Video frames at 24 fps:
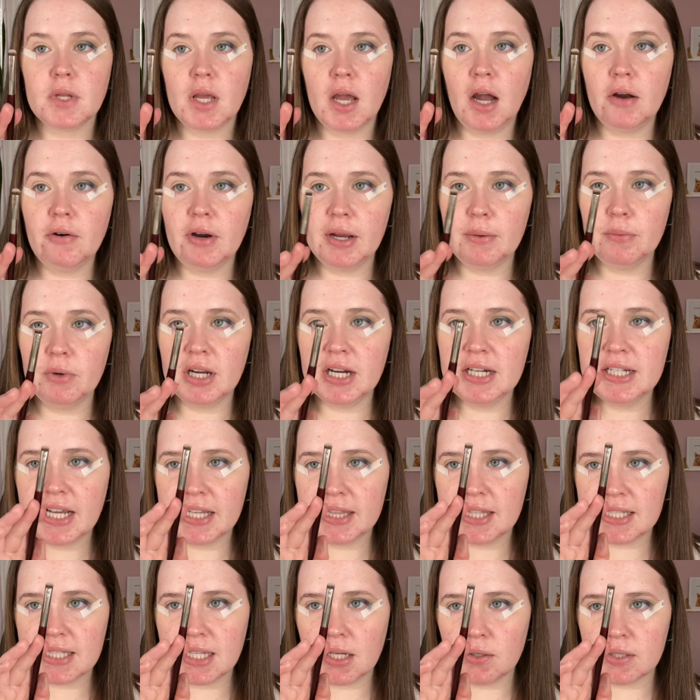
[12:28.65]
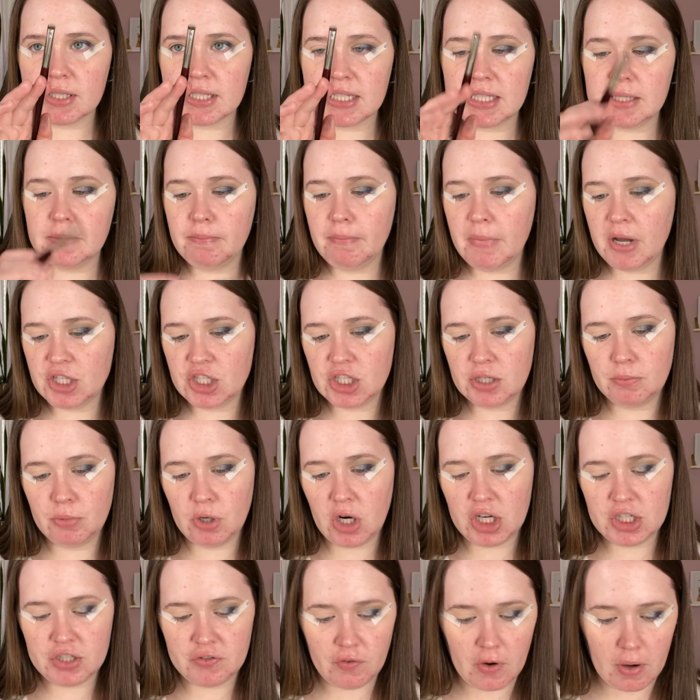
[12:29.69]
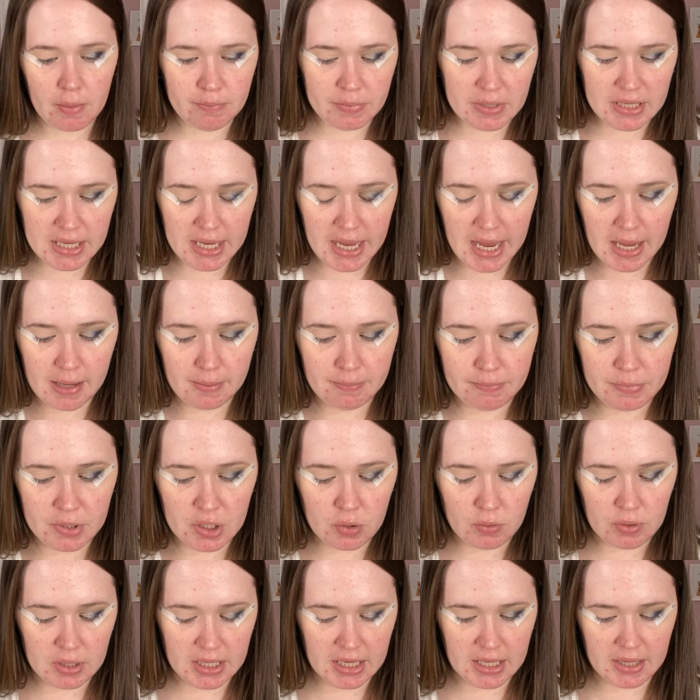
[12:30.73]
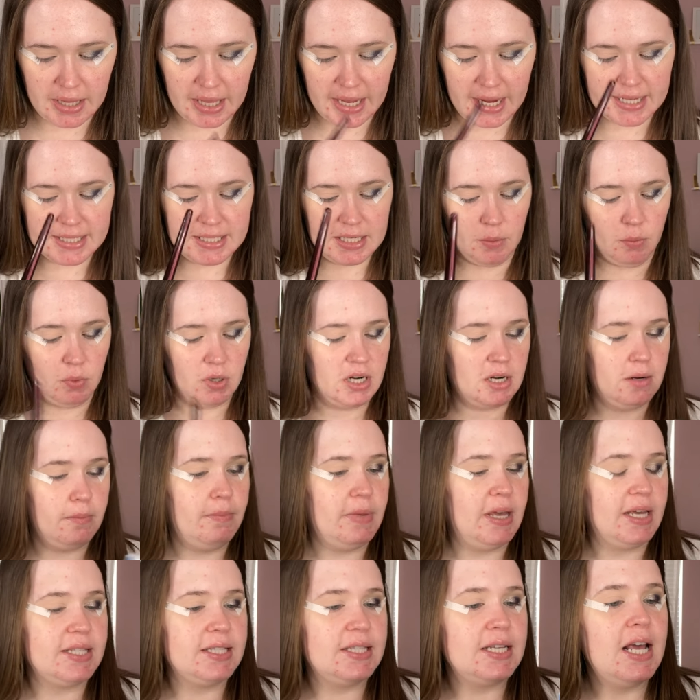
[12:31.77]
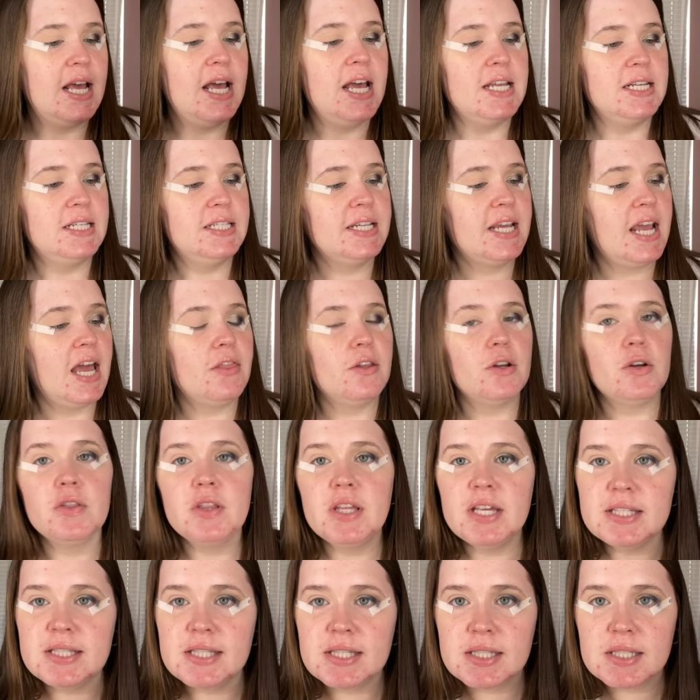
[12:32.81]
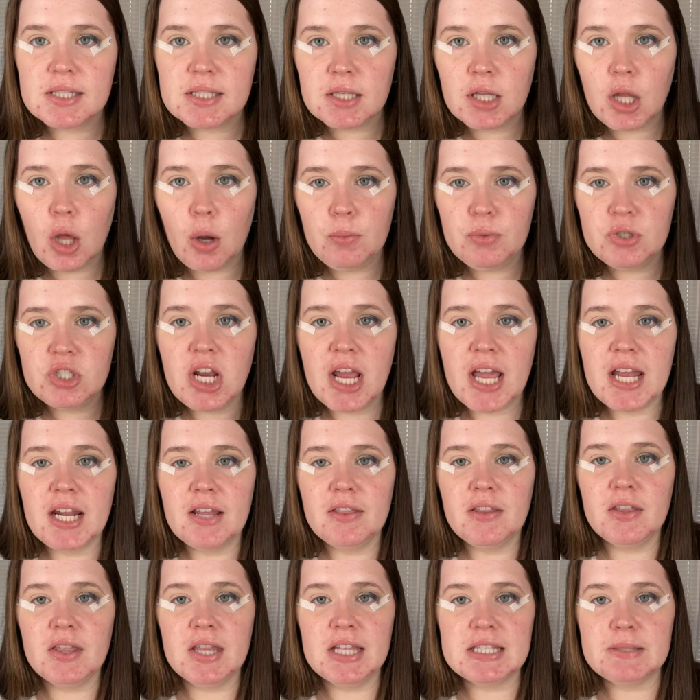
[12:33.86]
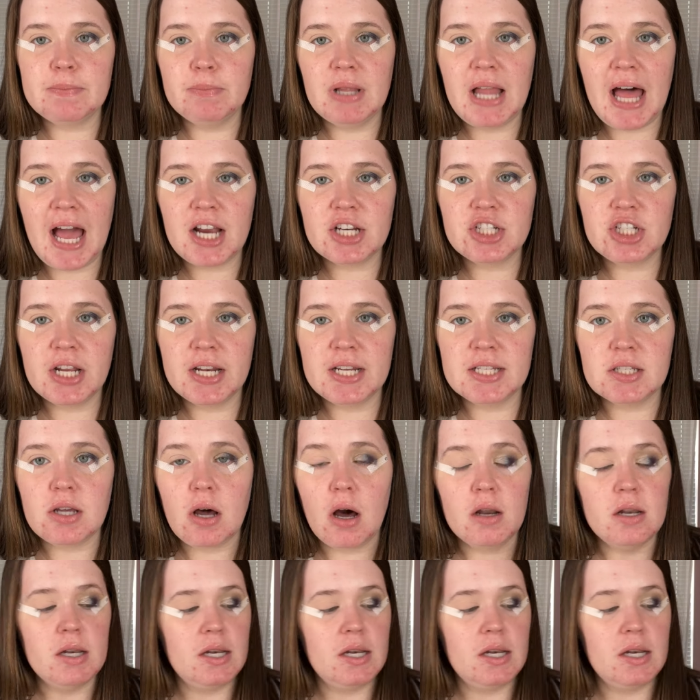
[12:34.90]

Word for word: All right, we're gonna take this little smudgy brush from BK Beauty, and like I said, we're gonna mix together this slope shade, and then this black shade is called